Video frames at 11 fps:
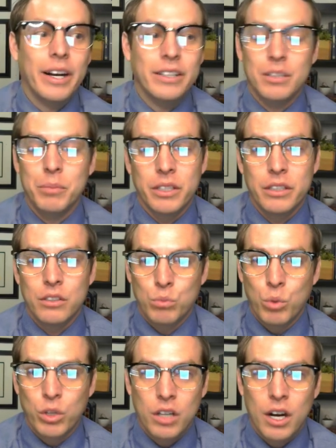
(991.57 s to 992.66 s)
Typically, there's
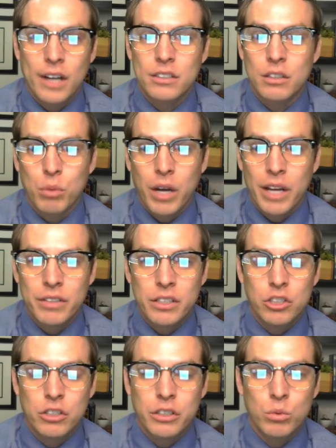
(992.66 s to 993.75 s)
more costs in the private
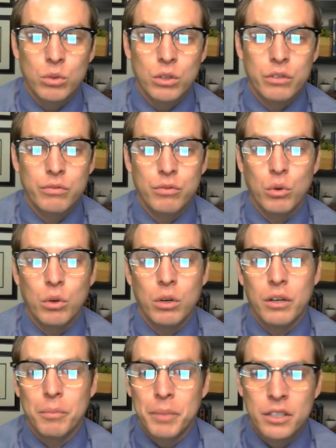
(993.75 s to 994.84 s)
attorney world for
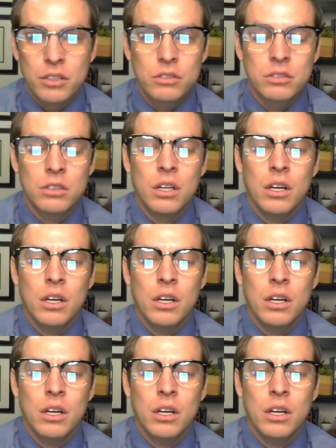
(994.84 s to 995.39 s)
appeals,